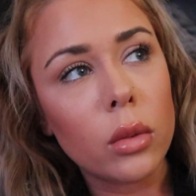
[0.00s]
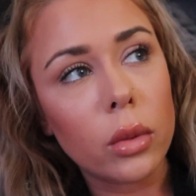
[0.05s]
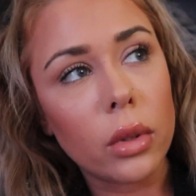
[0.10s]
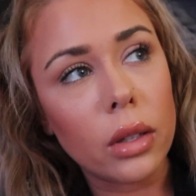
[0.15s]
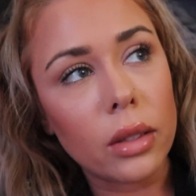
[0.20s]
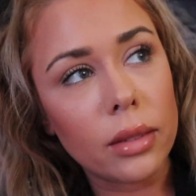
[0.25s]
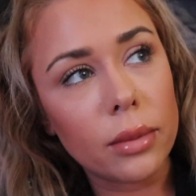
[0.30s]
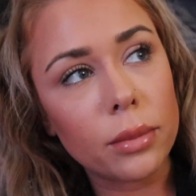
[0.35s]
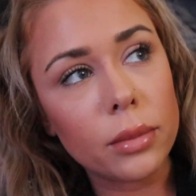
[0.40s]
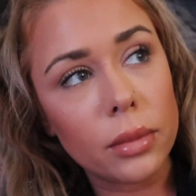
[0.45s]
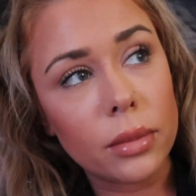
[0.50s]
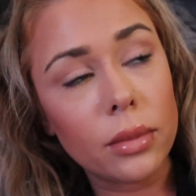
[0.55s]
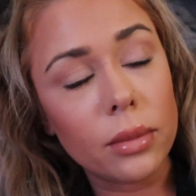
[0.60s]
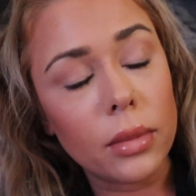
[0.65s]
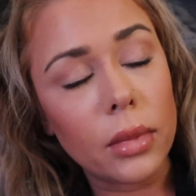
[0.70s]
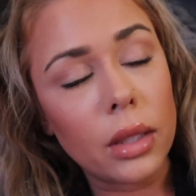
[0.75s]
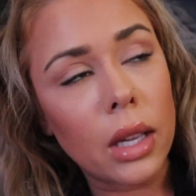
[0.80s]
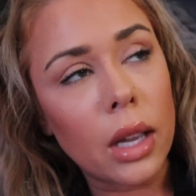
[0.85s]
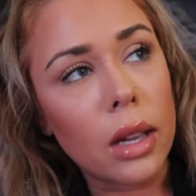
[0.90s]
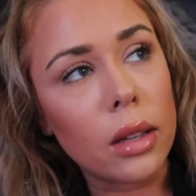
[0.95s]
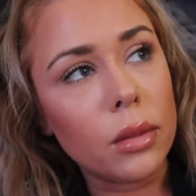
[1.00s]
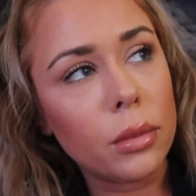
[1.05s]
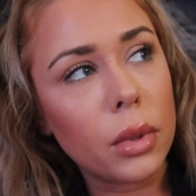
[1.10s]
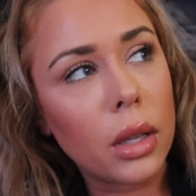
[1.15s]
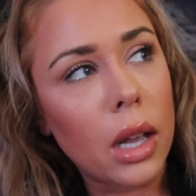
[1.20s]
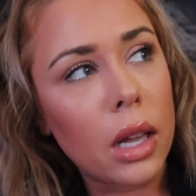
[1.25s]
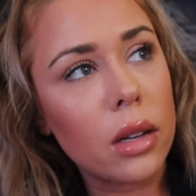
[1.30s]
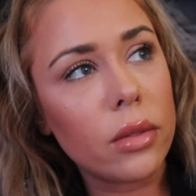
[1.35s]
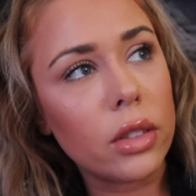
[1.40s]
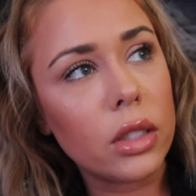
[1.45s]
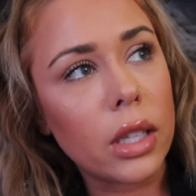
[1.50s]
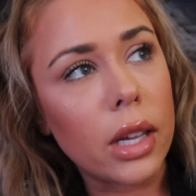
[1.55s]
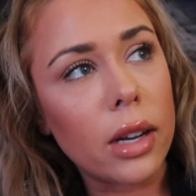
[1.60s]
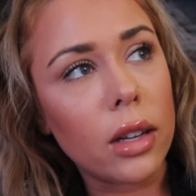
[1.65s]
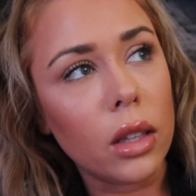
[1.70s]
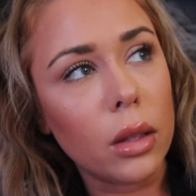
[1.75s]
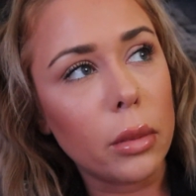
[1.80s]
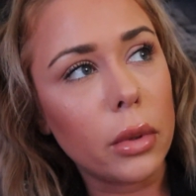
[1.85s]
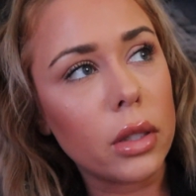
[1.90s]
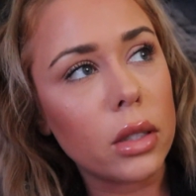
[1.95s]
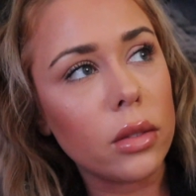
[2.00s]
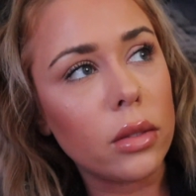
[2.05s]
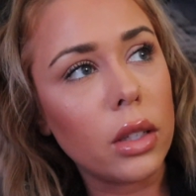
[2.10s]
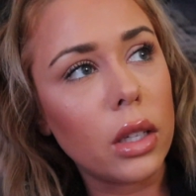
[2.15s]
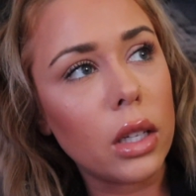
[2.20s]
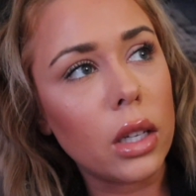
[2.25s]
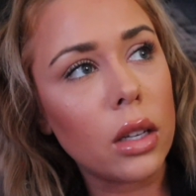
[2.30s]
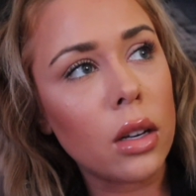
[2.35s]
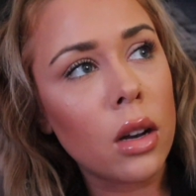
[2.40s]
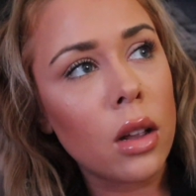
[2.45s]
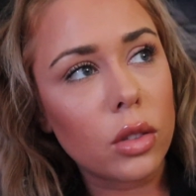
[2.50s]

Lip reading: Well, yeah, kind of entirely because of Keenan.